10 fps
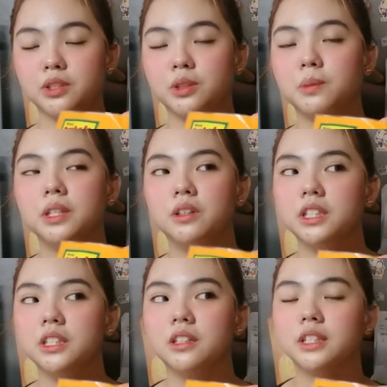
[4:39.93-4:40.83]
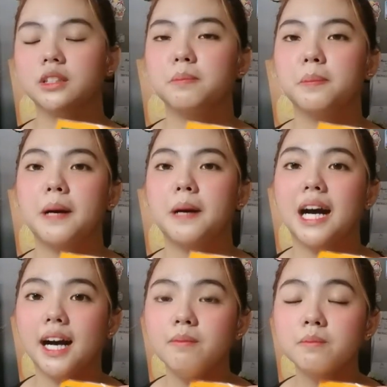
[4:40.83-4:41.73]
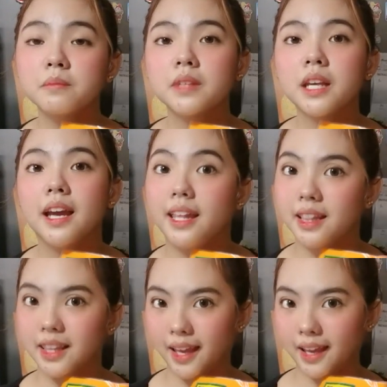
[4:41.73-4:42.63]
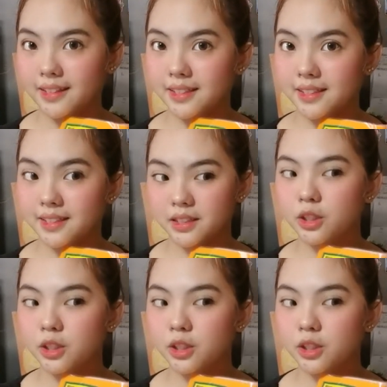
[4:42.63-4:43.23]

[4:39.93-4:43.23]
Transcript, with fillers: So we ordered paa and legs.